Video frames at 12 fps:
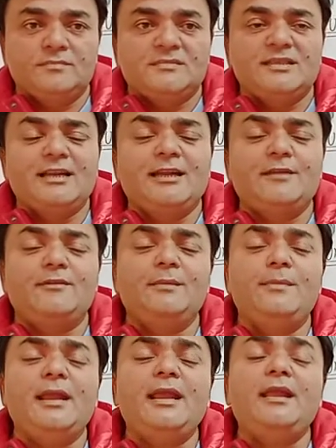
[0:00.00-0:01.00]
that it
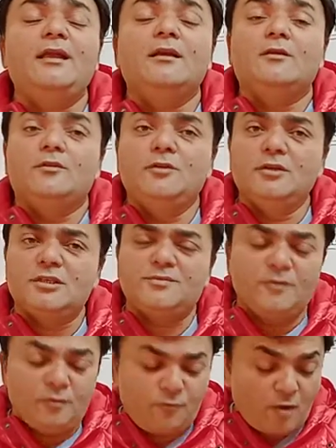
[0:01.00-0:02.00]
will be
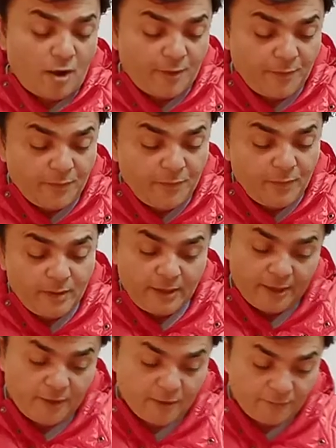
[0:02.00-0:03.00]
useful for you
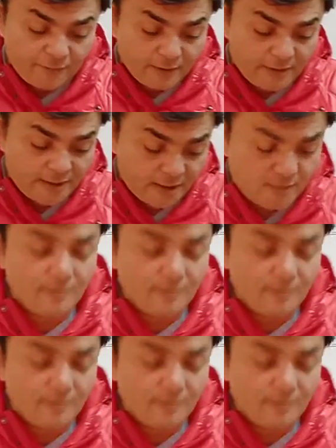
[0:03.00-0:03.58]
in your future. To